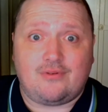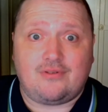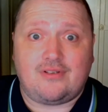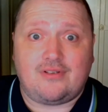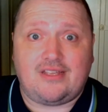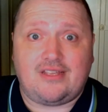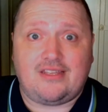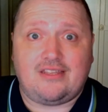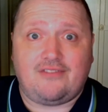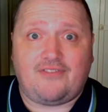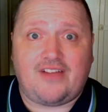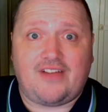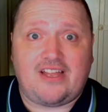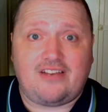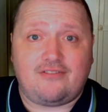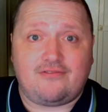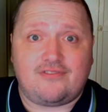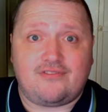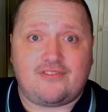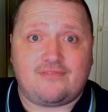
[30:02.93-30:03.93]
in the
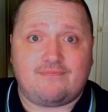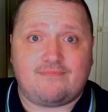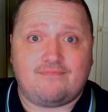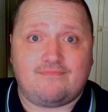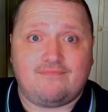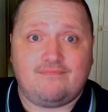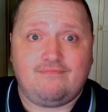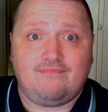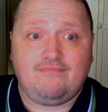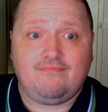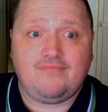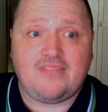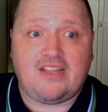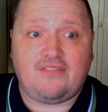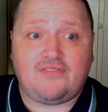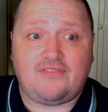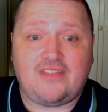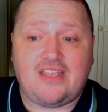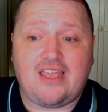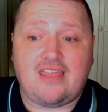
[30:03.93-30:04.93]
finals,
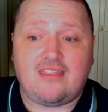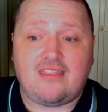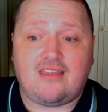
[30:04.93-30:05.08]
if they get.